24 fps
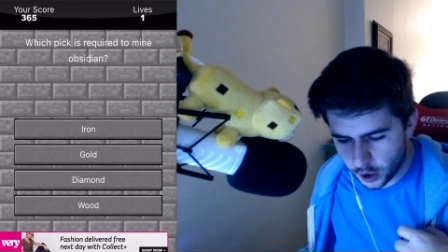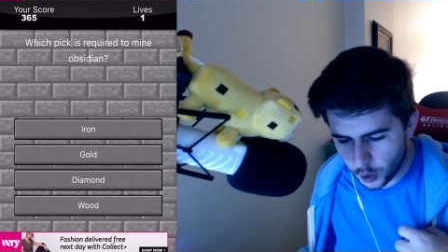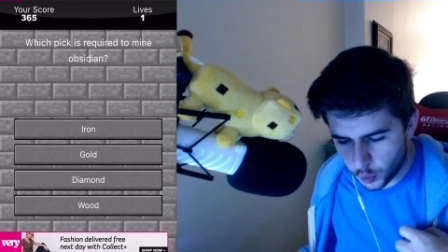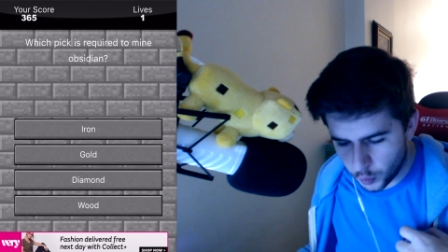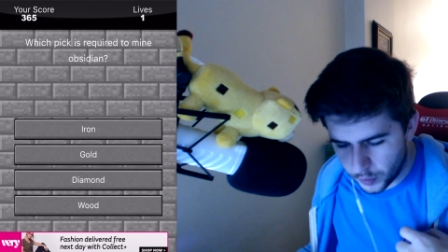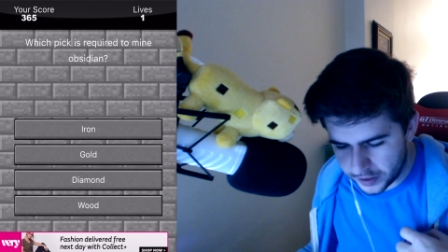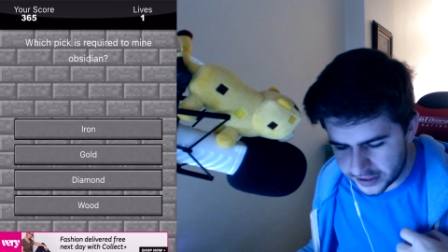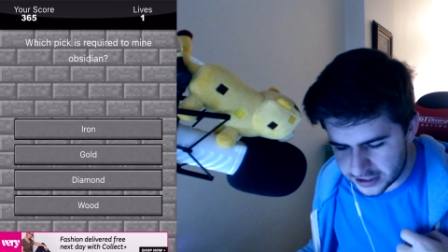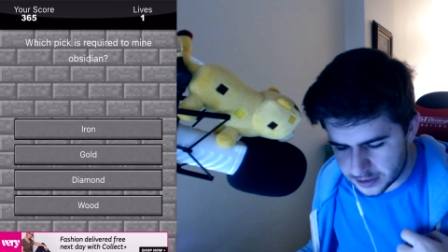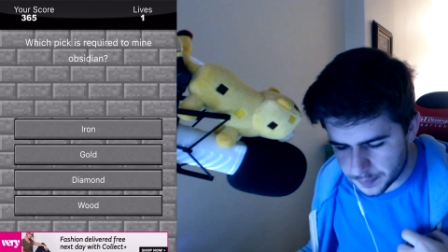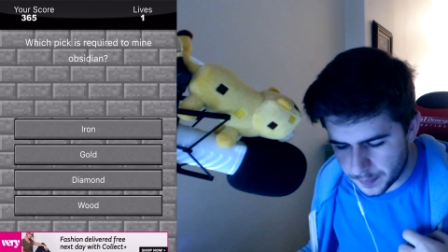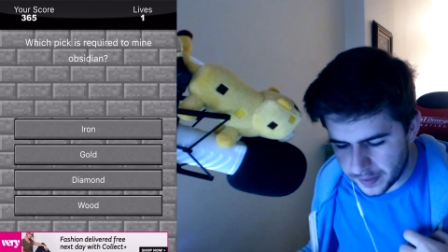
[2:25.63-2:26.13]

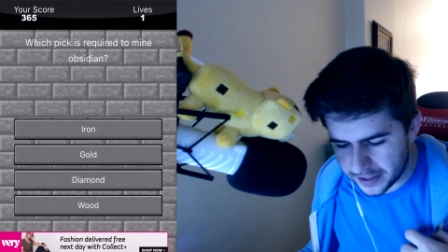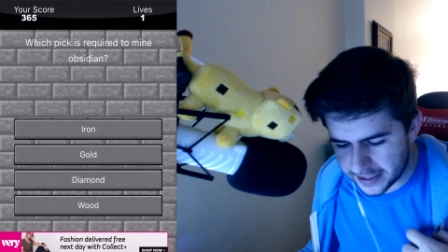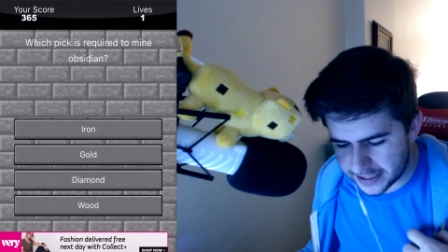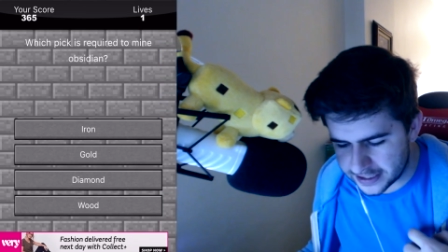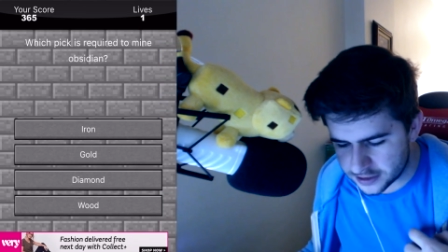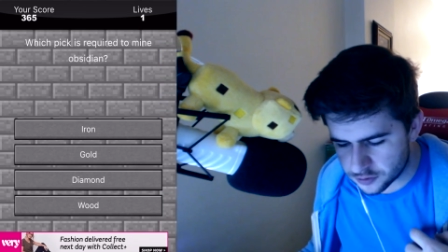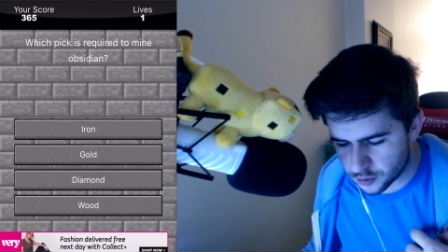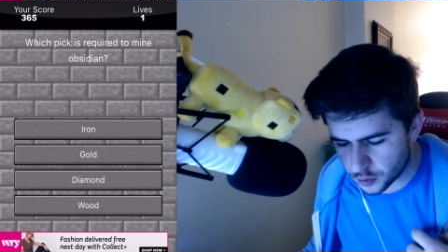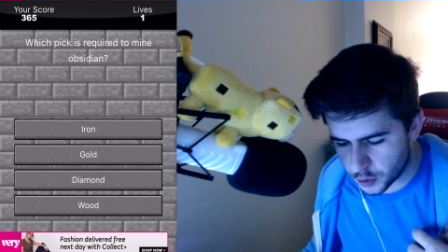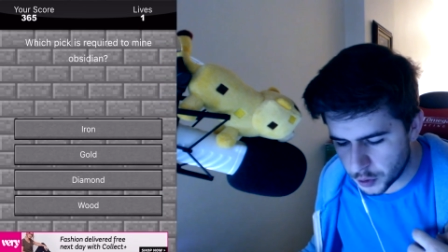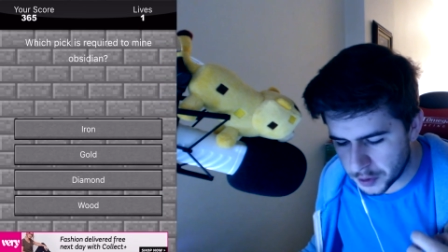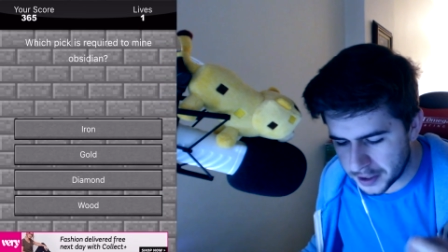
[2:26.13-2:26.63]
Which pick
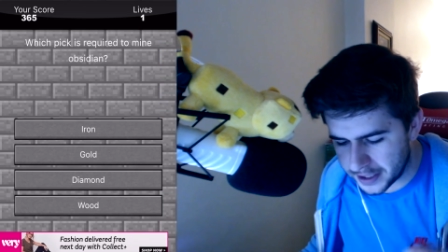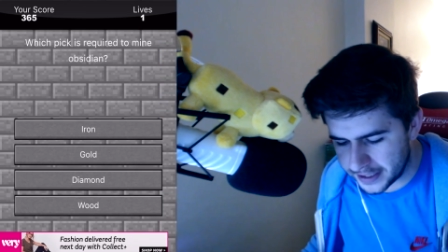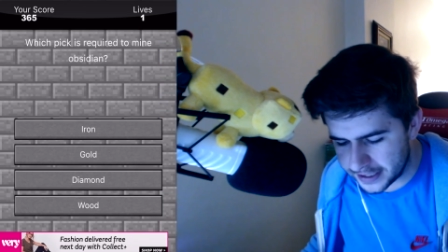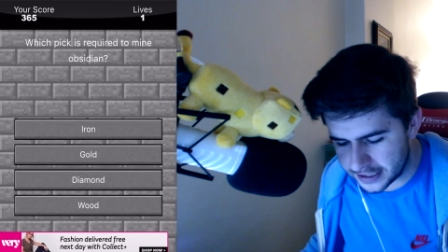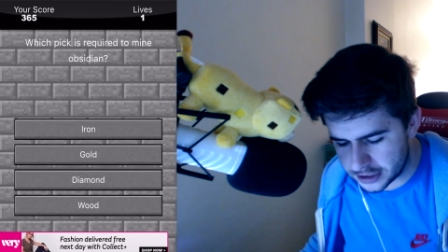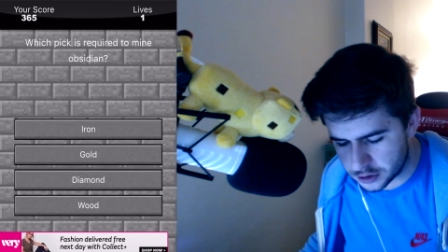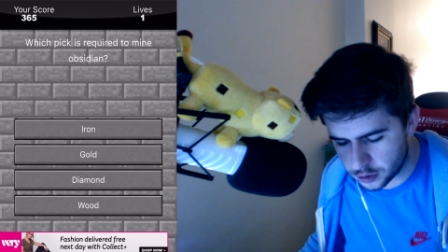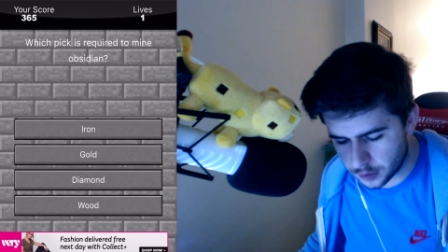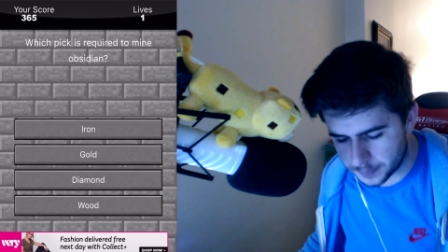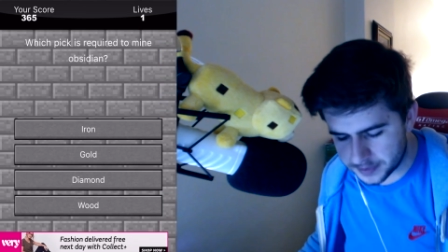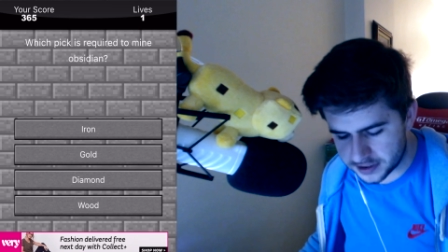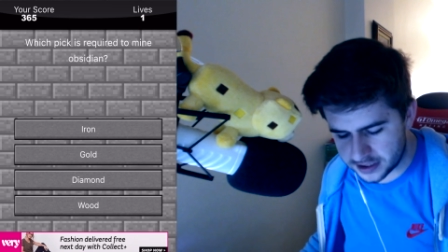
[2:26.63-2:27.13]
is
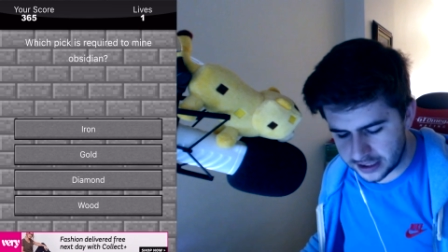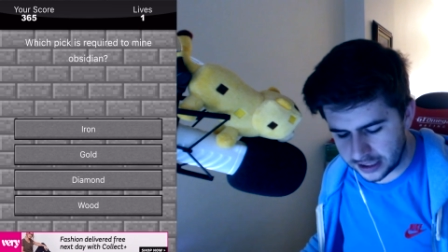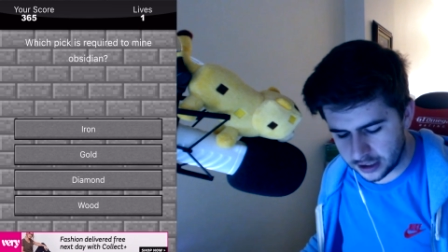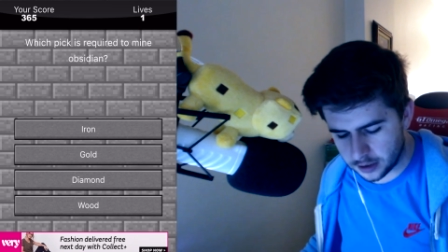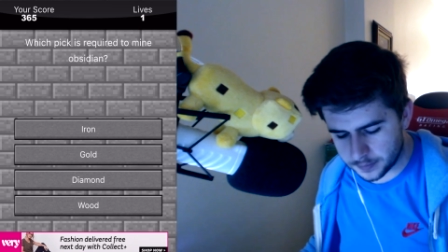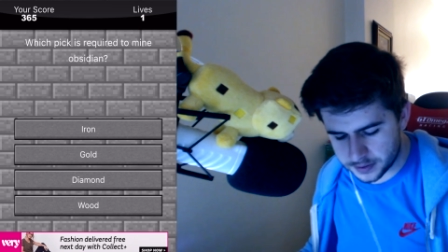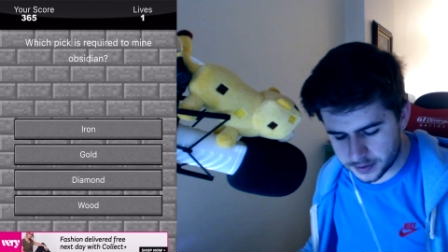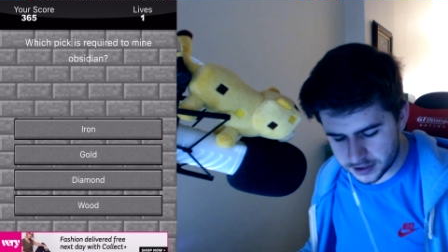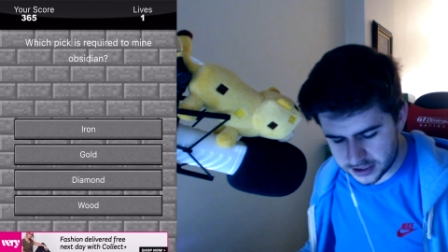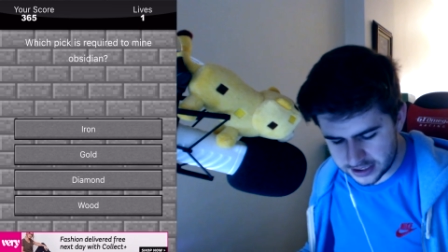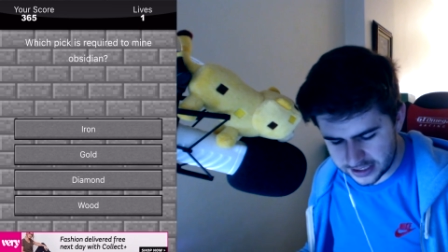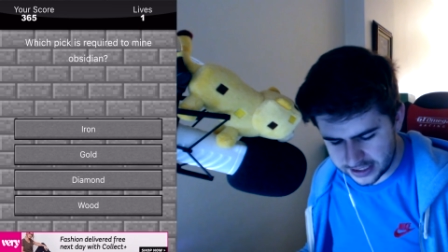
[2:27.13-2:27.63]
required to obtain
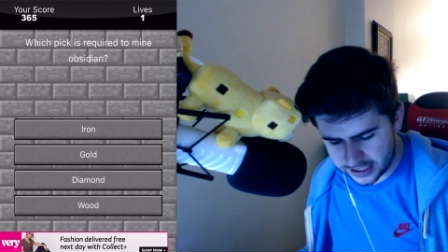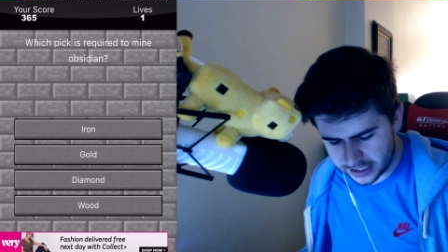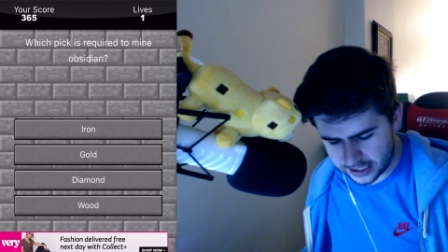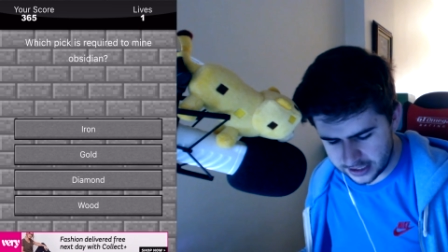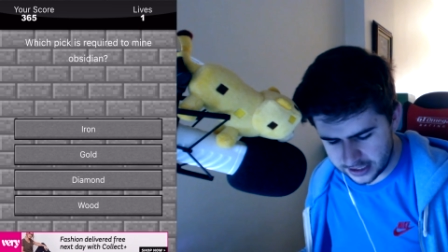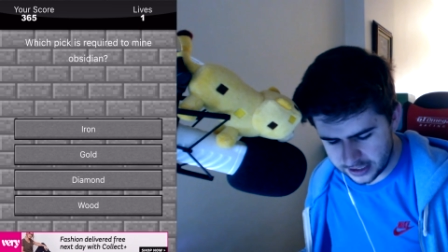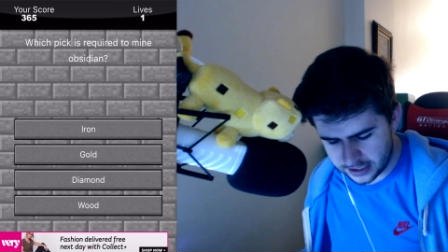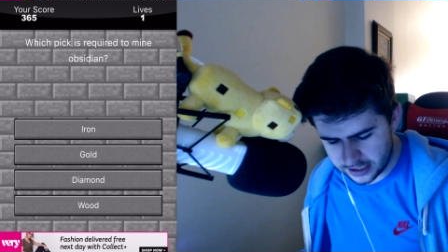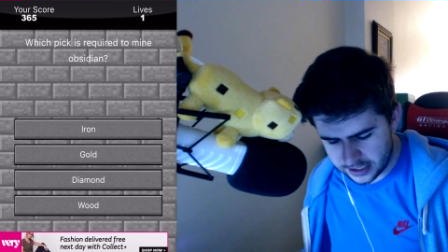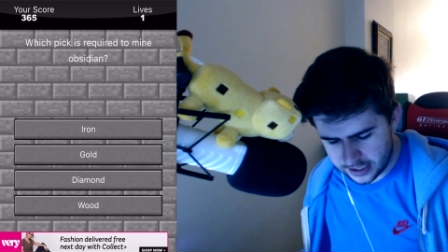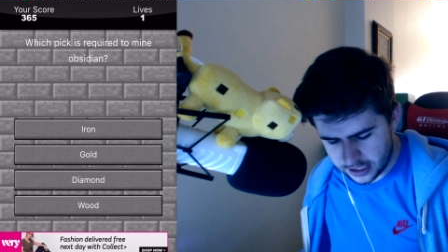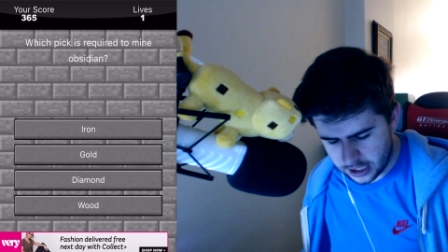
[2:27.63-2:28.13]

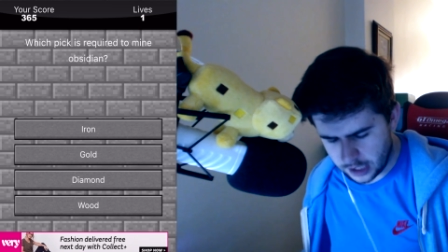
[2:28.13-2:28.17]
obsidian?